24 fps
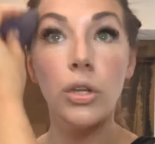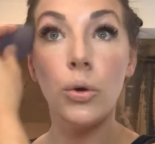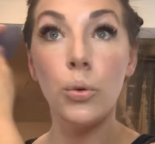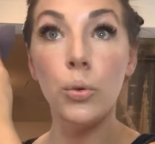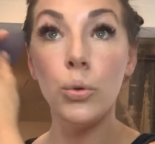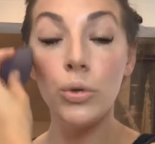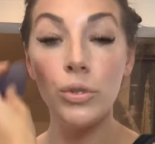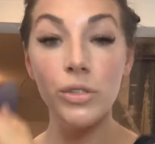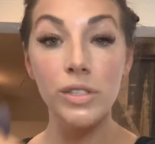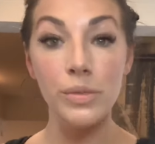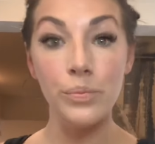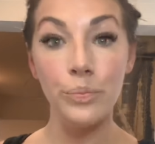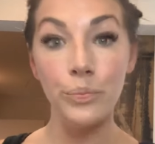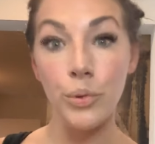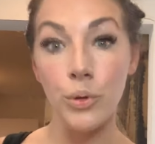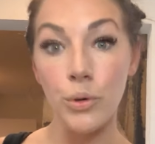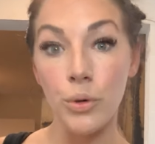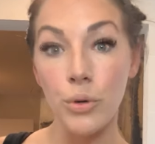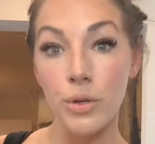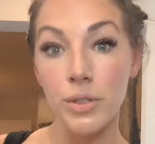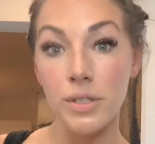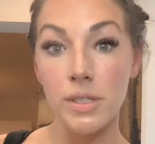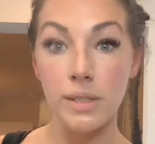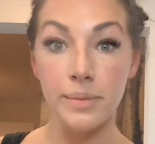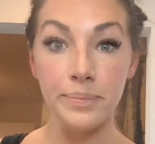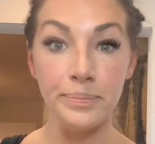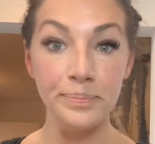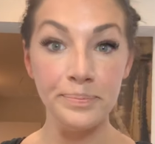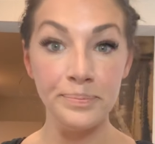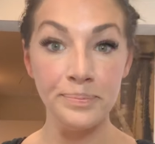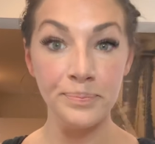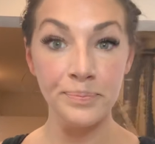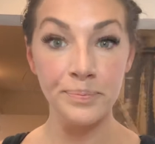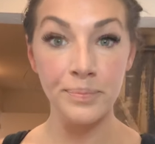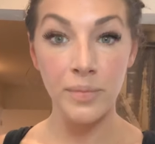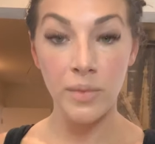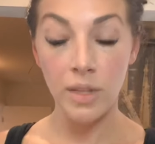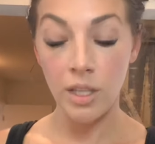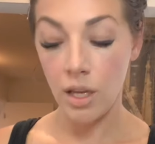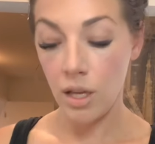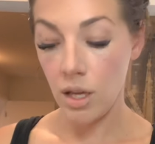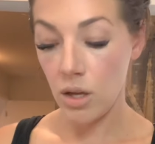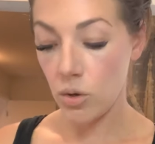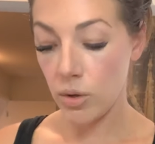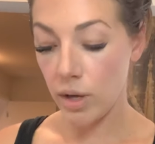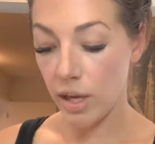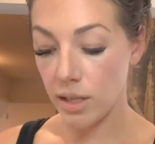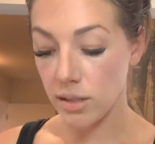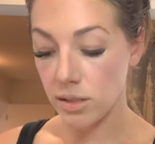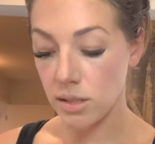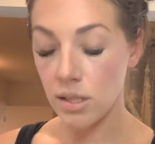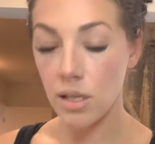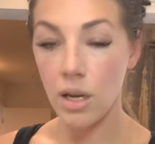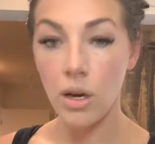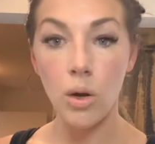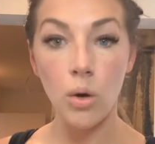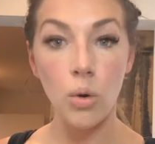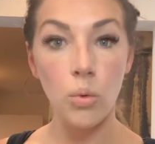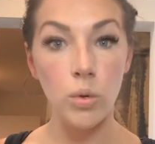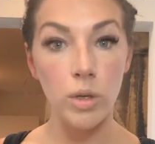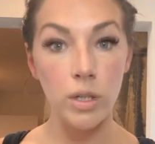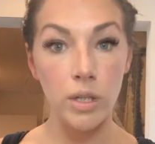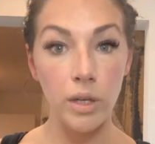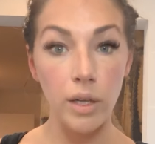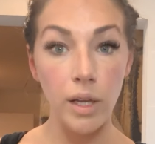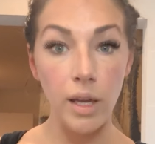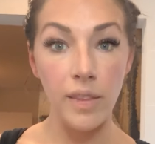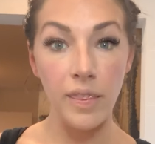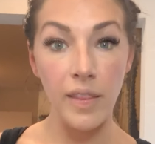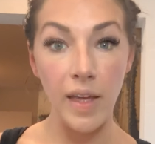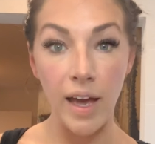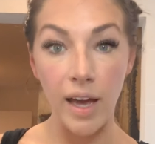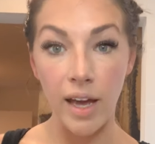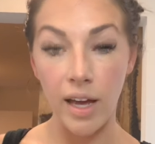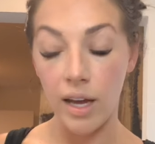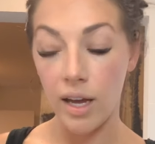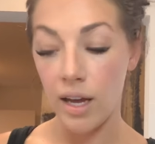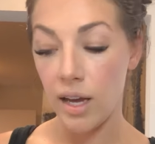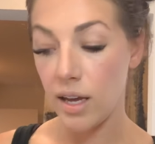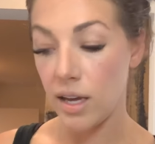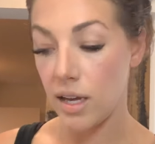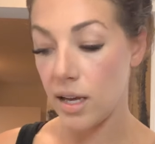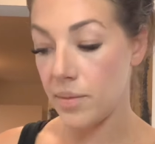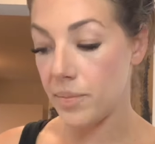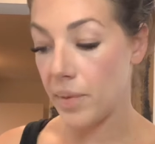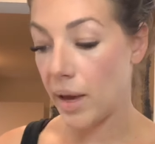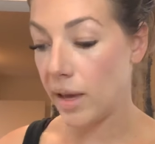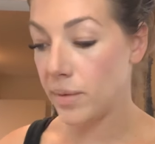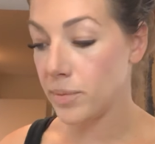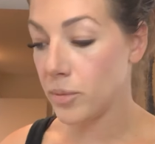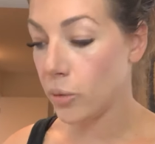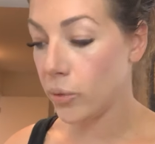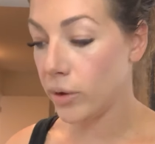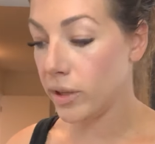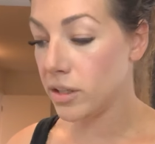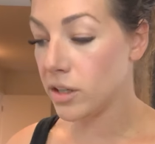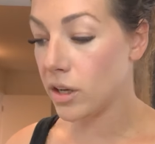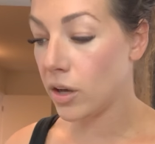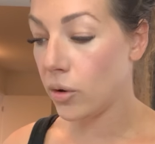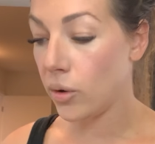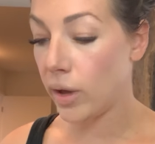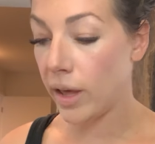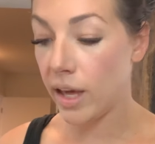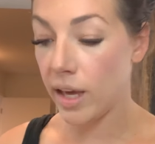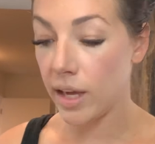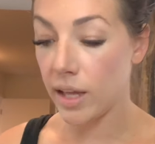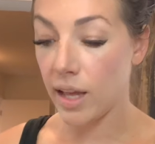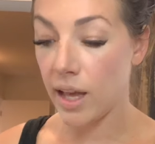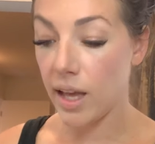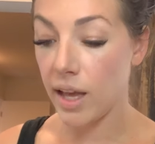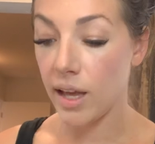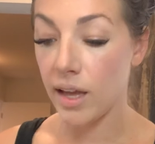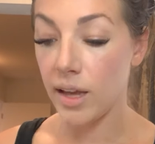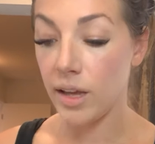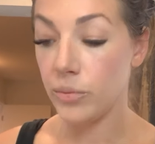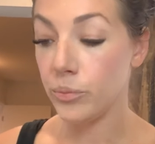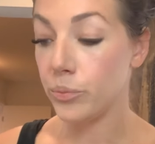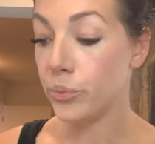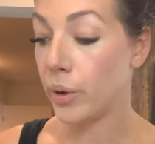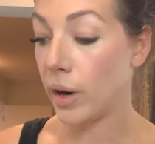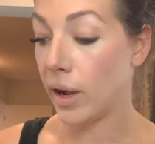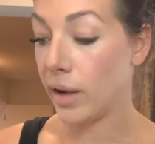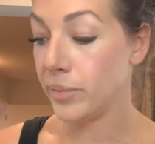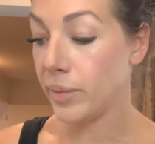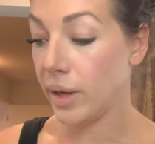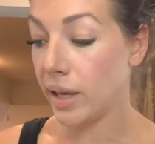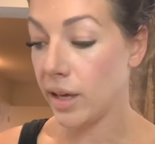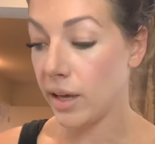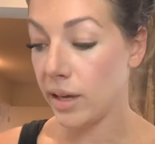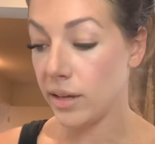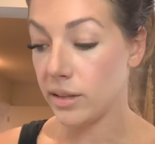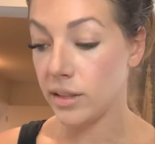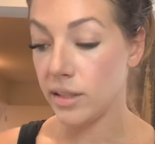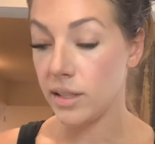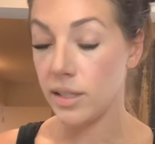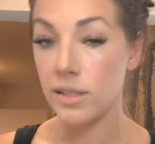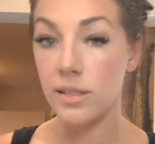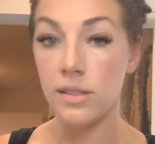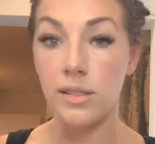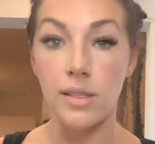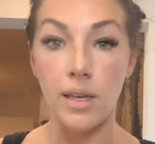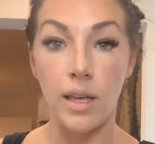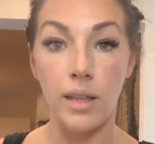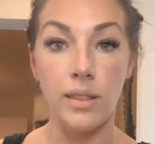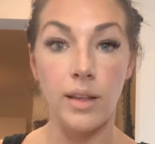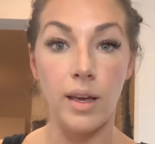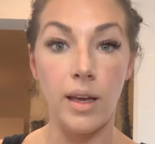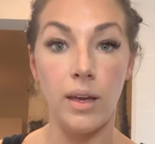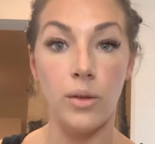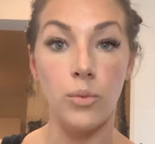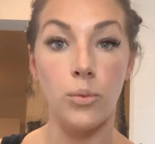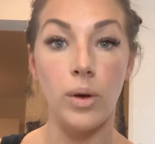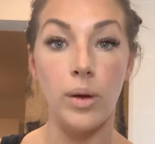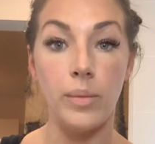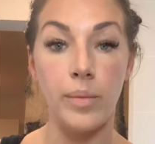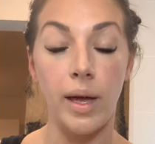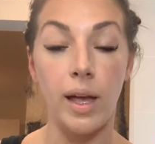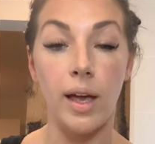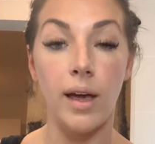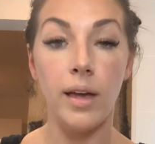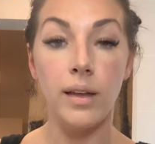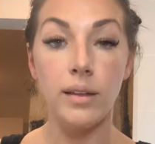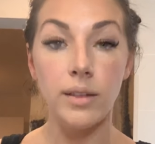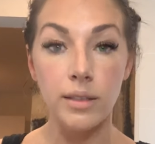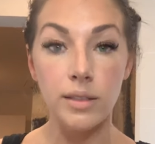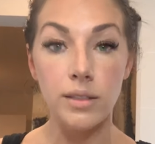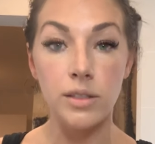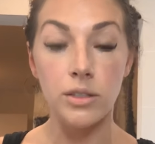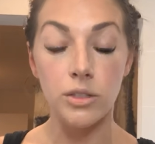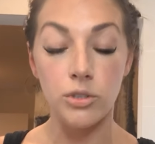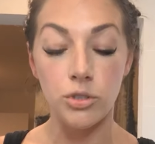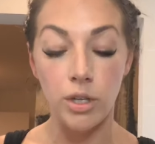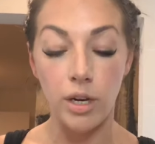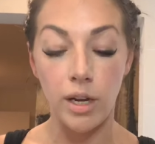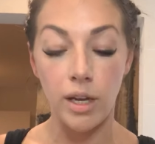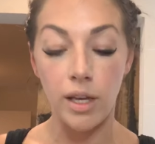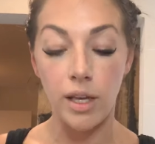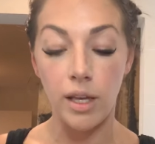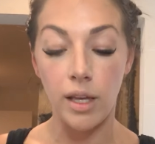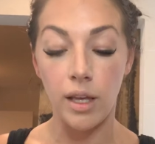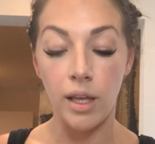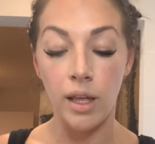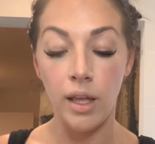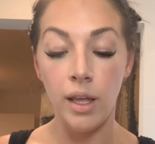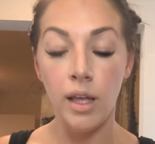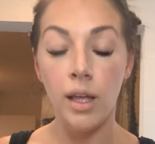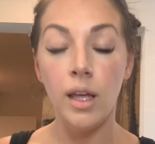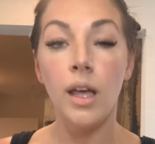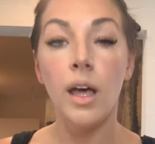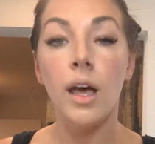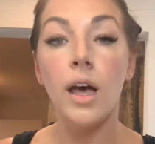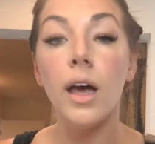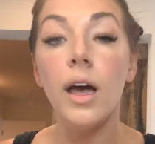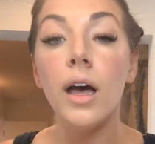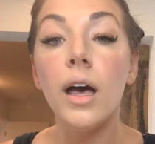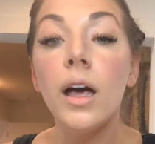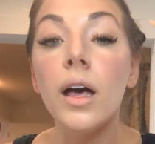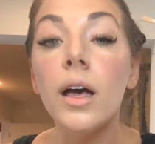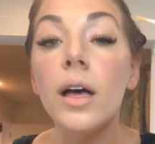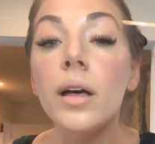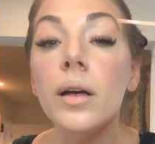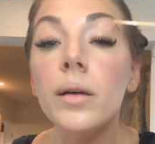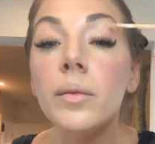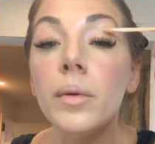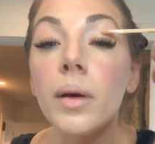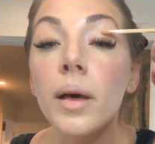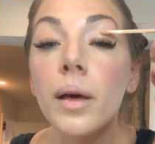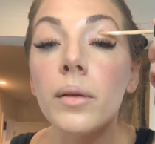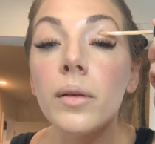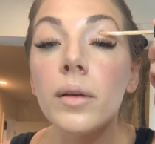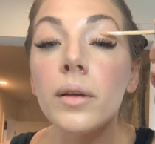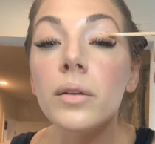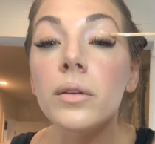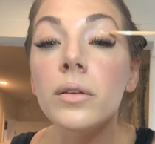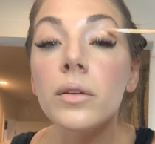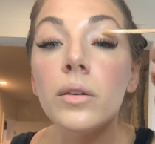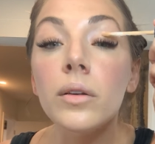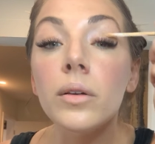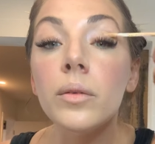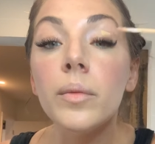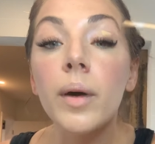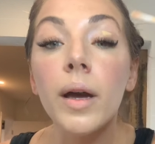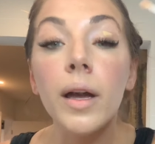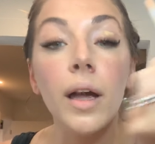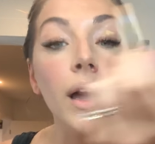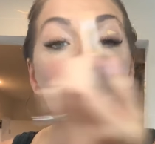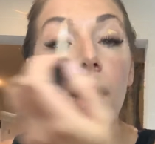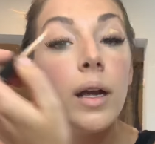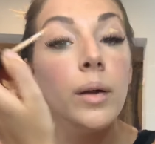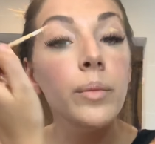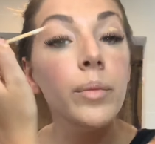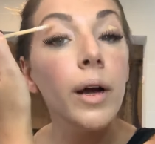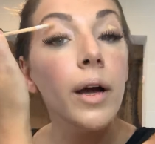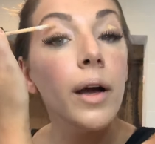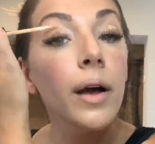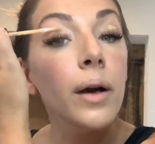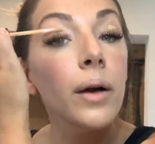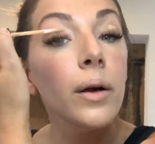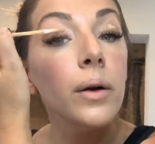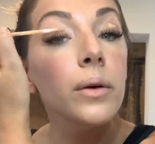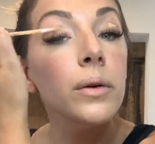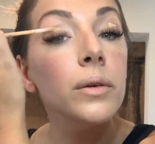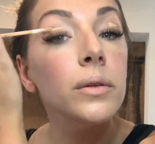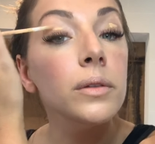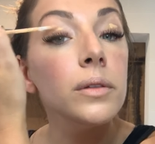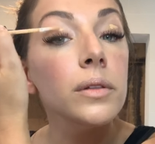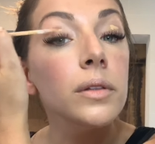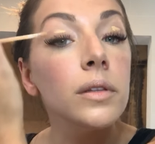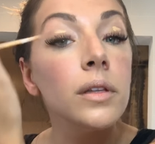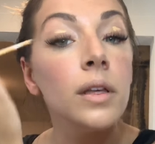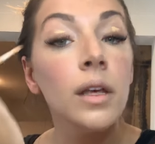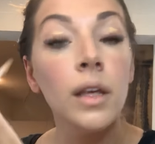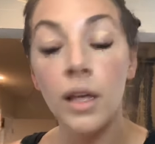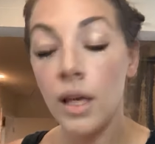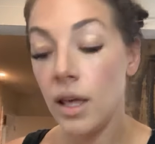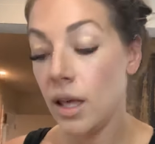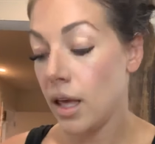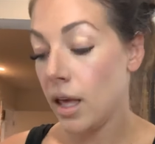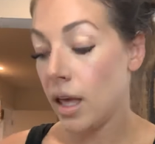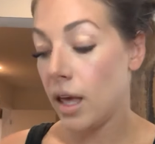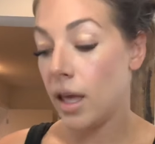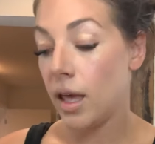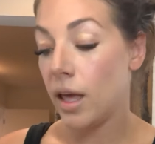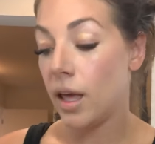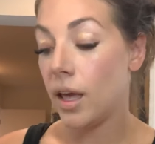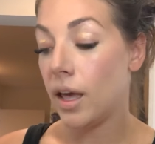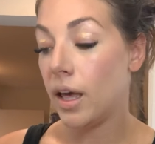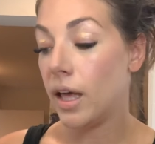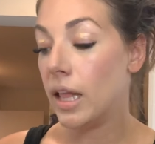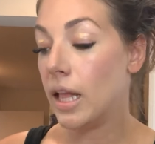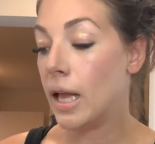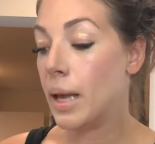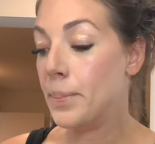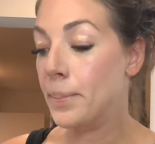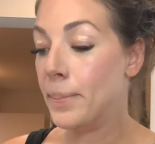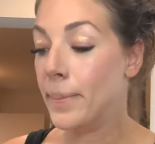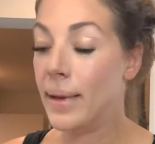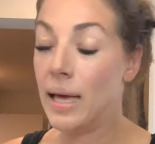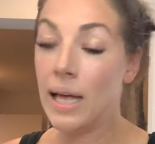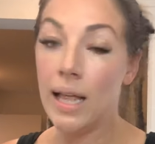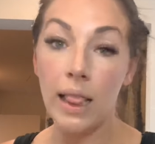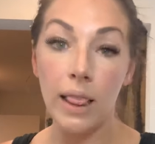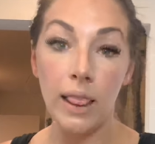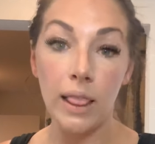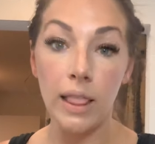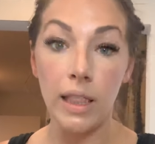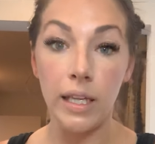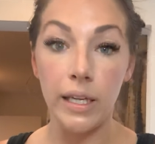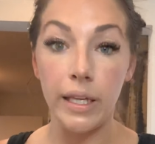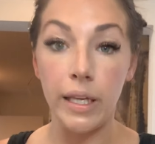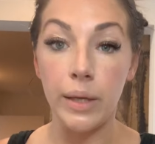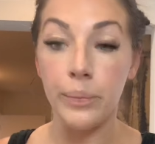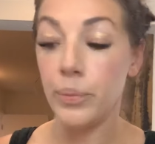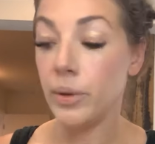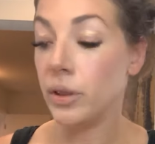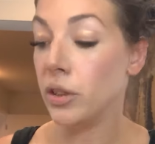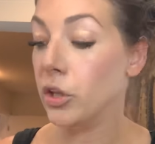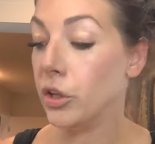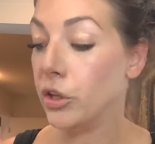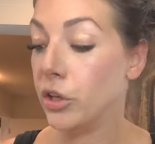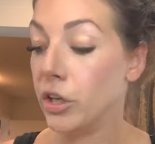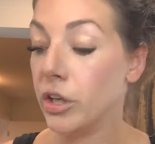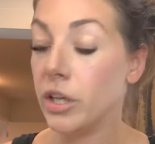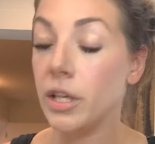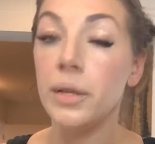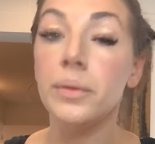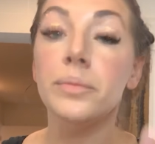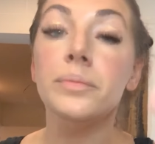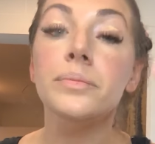Awesome, awesome. Okay, so we're good on that. I'm going to go ahead and prime my eyelids, and then while my eyelids are drying, I'm gonna do my eyebrows and my lip look.